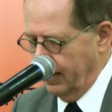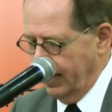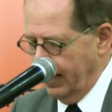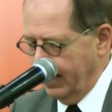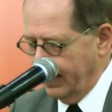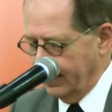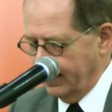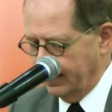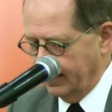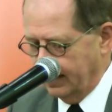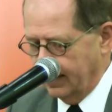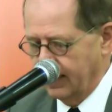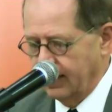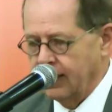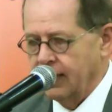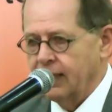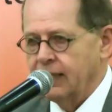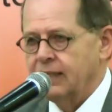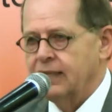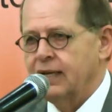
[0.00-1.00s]
and
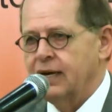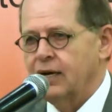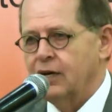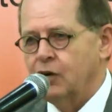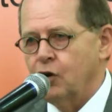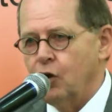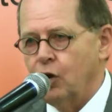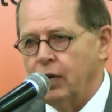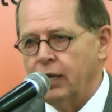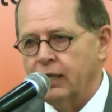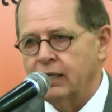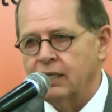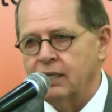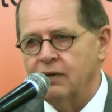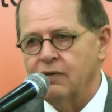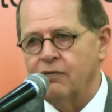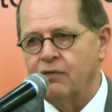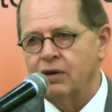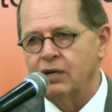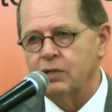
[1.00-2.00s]
take their
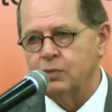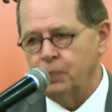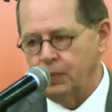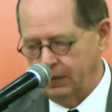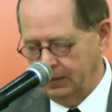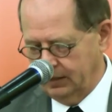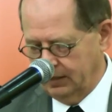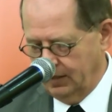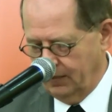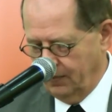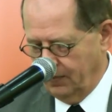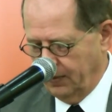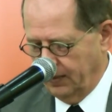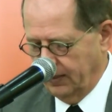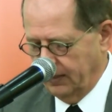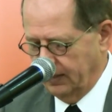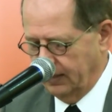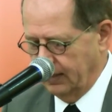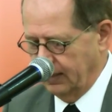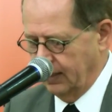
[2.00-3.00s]
collective
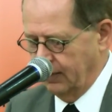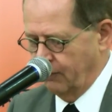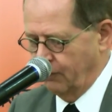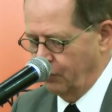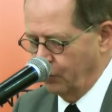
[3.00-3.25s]
responsibility